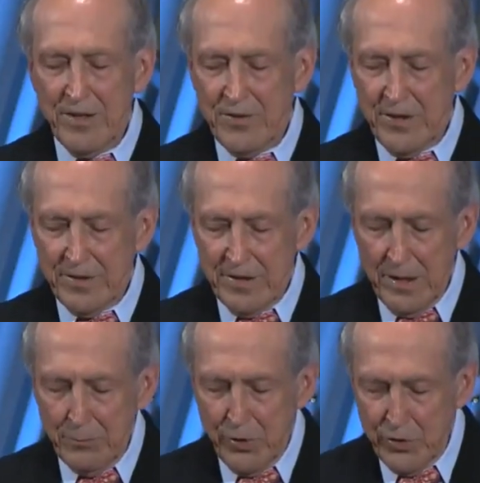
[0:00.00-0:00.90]
is it
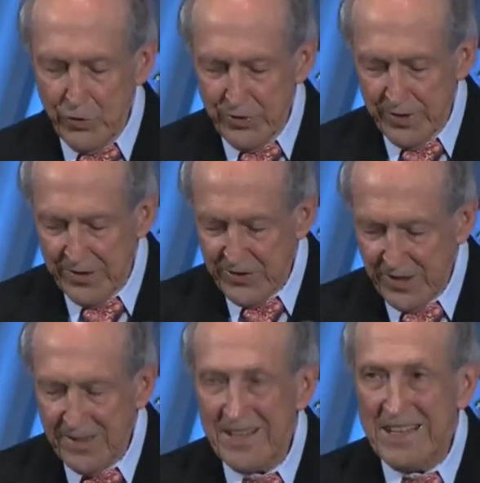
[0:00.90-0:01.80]
can produce a
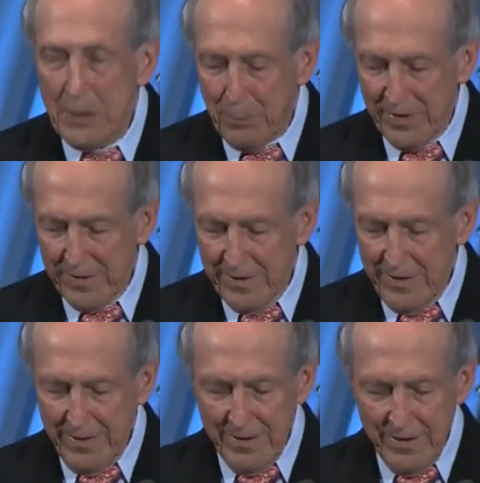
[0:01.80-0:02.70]
sudden leap
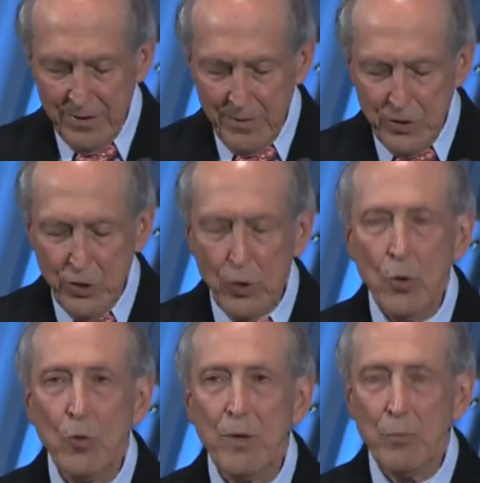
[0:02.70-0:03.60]
into the
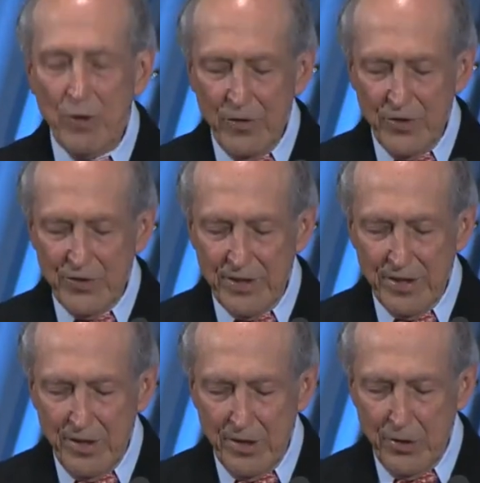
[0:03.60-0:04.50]
new and previously
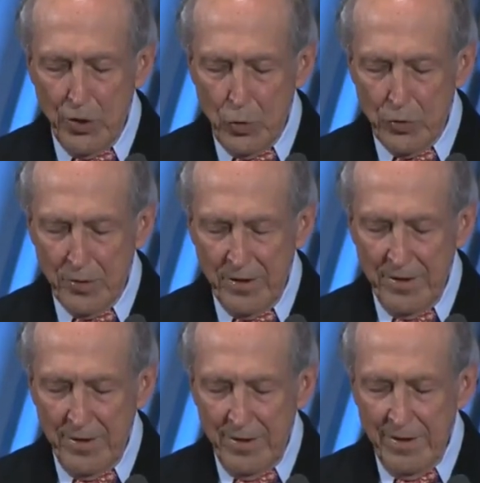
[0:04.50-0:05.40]
unknown.
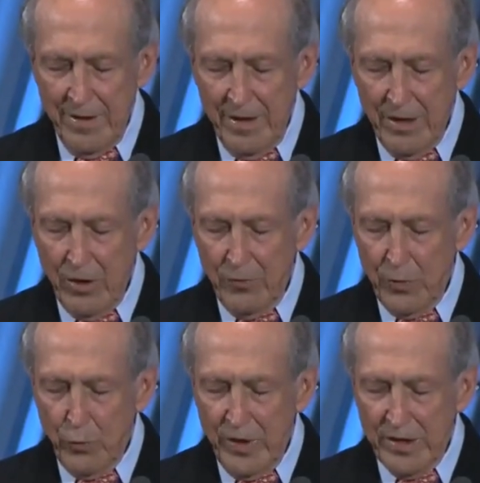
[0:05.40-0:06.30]
I
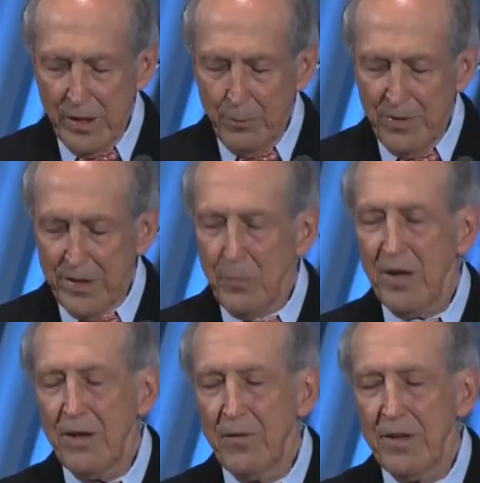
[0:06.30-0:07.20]
often wake up in the
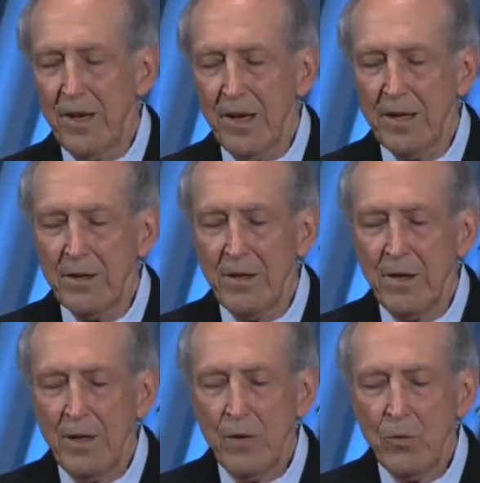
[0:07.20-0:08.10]
middle of a night
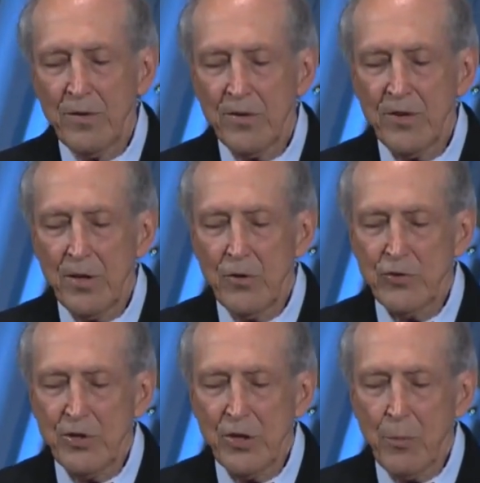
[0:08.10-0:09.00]
with a
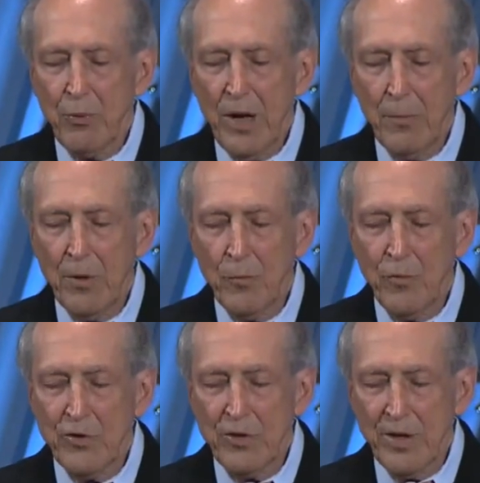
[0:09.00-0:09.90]
solution to a problem
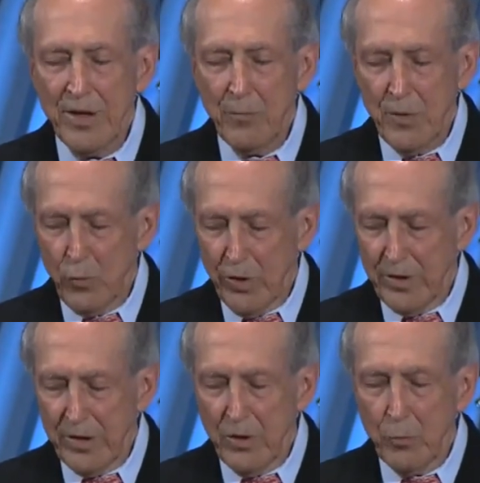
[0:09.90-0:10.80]
which I have been
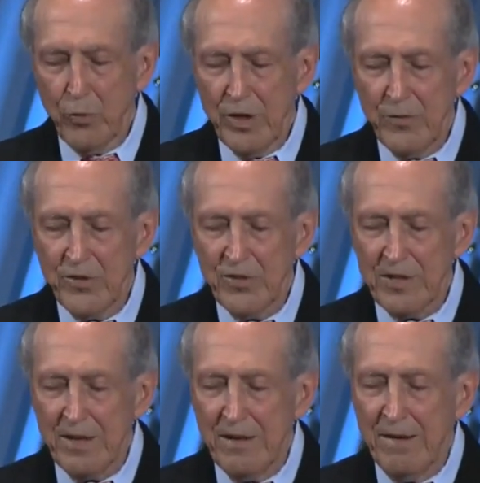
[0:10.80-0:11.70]
working on previously.